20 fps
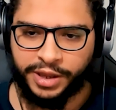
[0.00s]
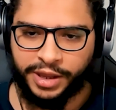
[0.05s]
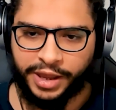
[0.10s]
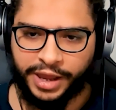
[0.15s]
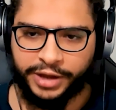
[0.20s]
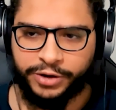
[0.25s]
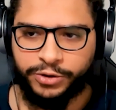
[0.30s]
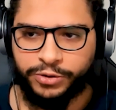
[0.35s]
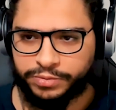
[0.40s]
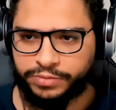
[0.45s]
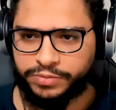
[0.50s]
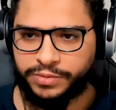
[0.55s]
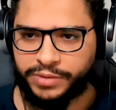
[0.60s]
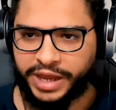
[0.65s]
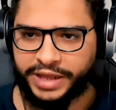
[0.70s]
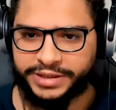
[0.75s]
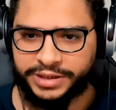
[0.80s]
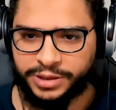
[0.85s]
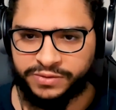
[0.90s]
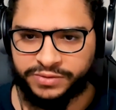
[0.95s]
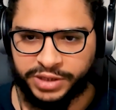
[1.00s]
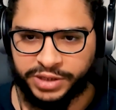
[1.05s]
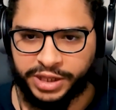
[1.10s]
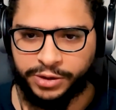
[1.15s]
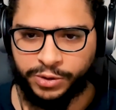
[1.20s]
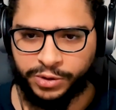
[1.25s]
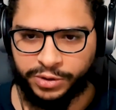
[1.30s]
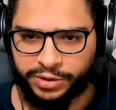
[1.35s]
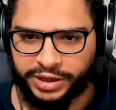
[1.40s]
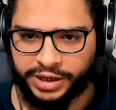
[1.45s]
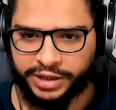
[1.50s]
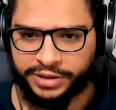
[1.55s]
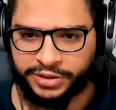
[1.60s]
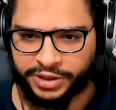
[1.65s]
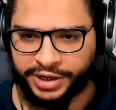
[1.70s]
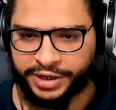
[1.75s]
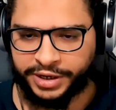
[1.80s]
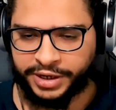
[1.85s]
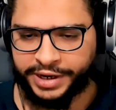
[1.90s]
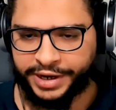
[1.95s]
and at the end of the day, you'll get
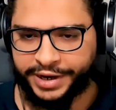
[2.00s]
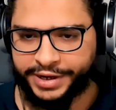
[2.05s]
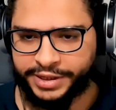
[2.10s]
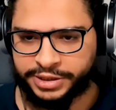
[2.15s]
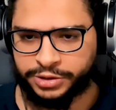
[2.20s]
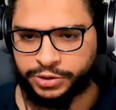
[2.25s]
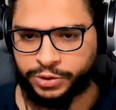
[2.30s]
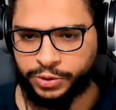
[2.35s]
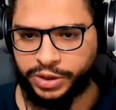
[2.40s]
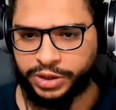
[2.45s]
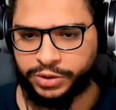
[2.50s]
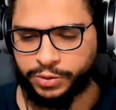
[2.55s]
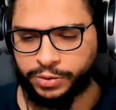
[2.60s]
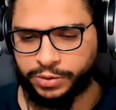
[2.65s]
credits to it